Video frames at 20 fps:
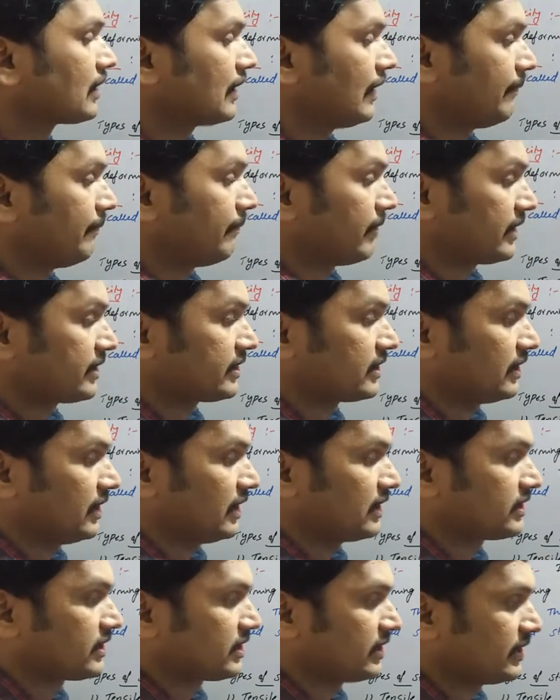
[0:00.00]

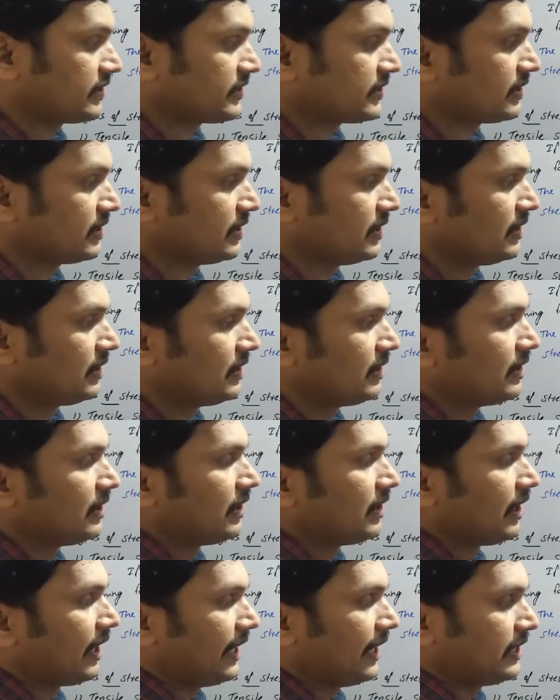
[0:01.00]
compressional stress,
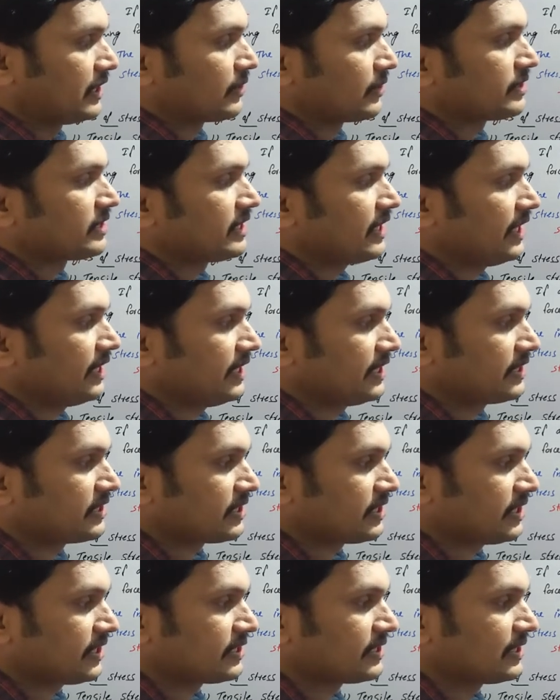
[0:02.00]
hydrostatic
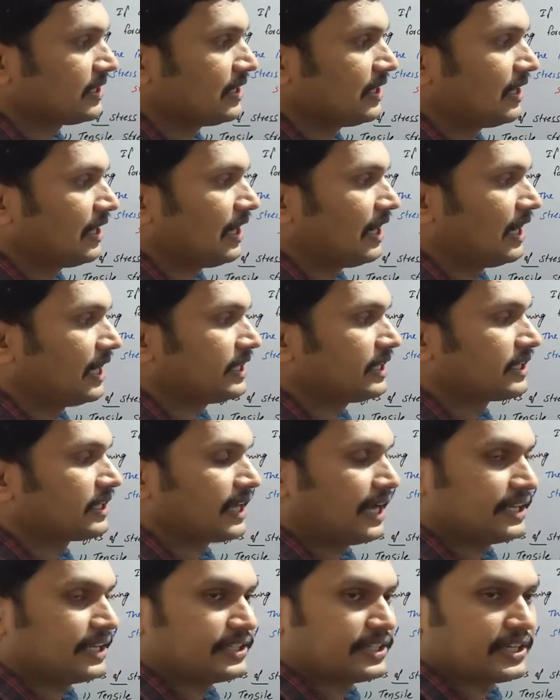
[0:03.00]
stress, and
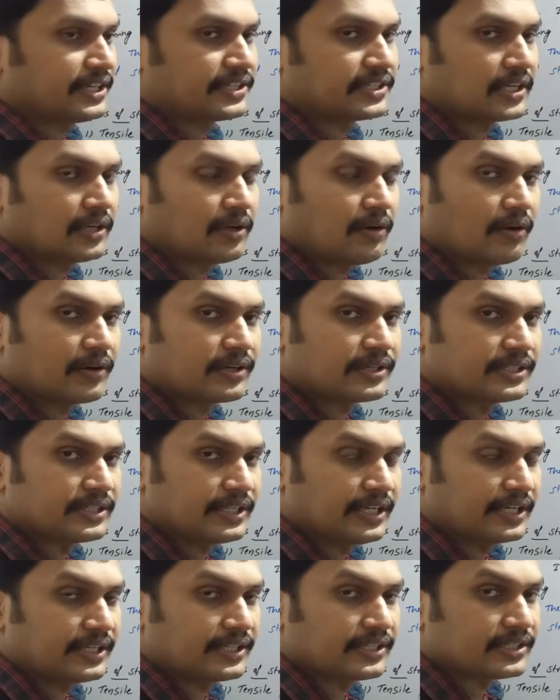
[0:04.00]
tangential or
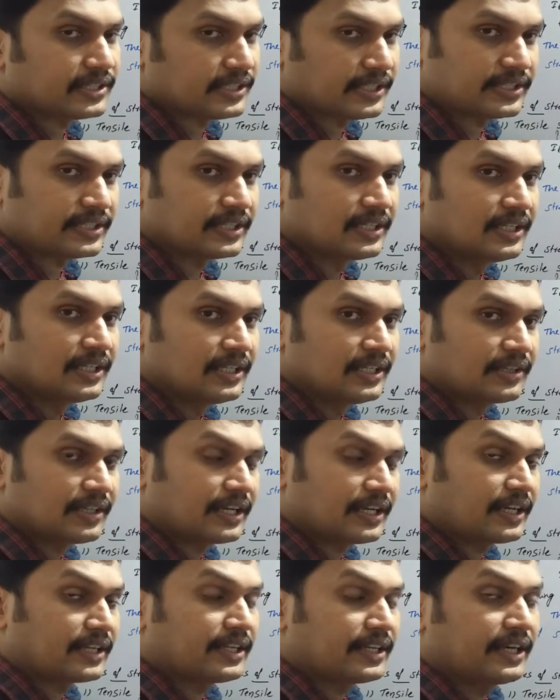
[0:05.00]
shearing stress.
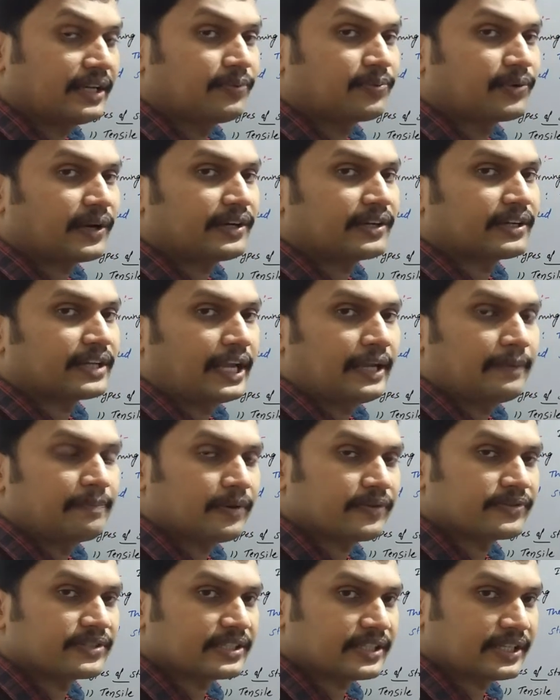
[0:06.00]
That are the different
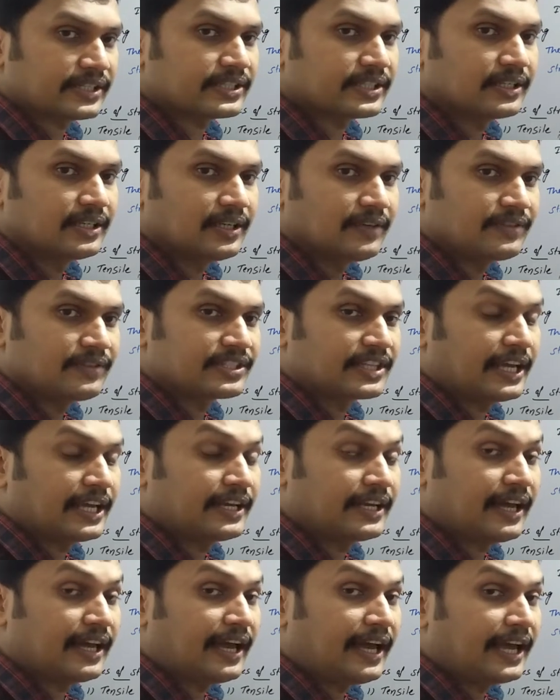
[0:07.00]
type of stress which
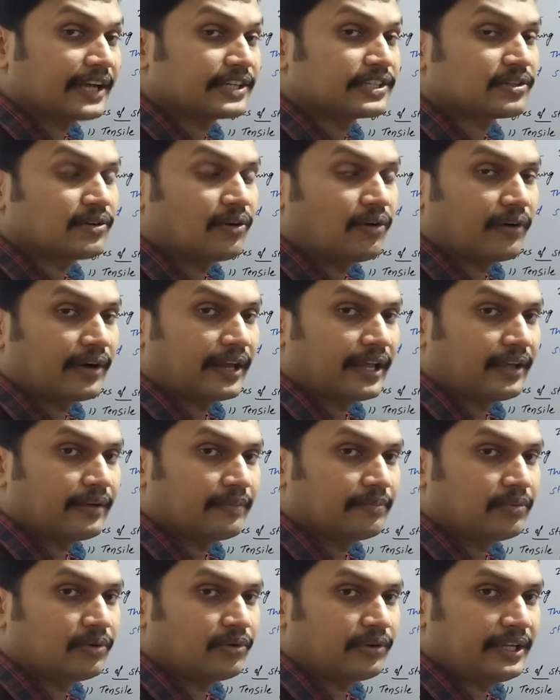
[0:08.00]
can act on
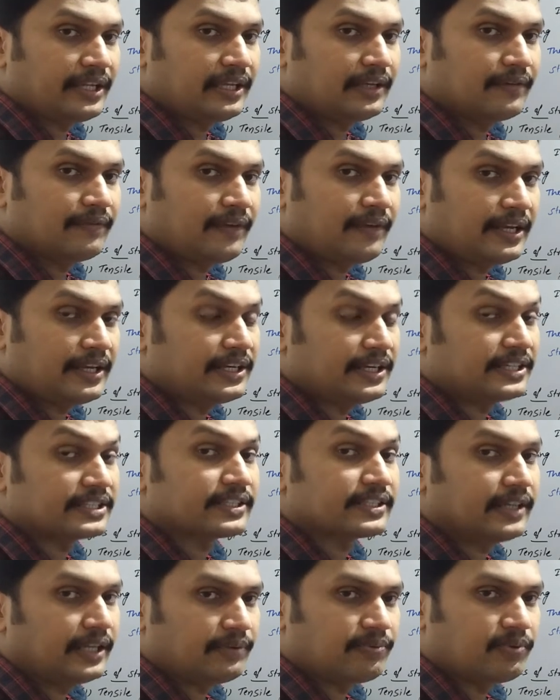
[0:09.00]
a body when it
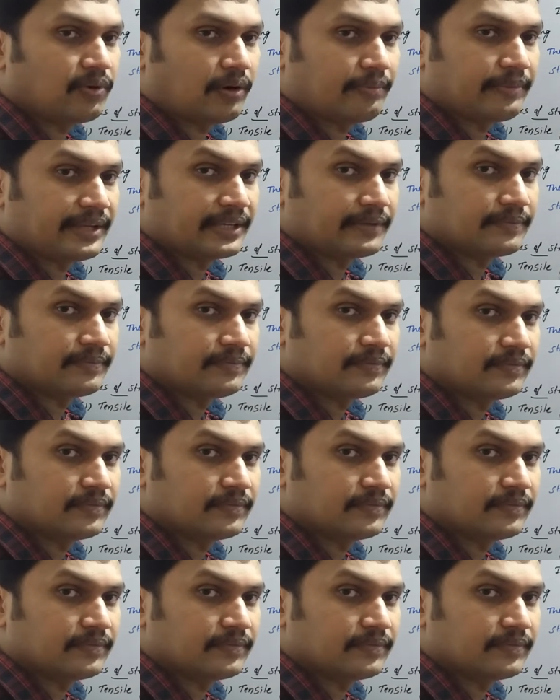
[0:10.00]
is deforming.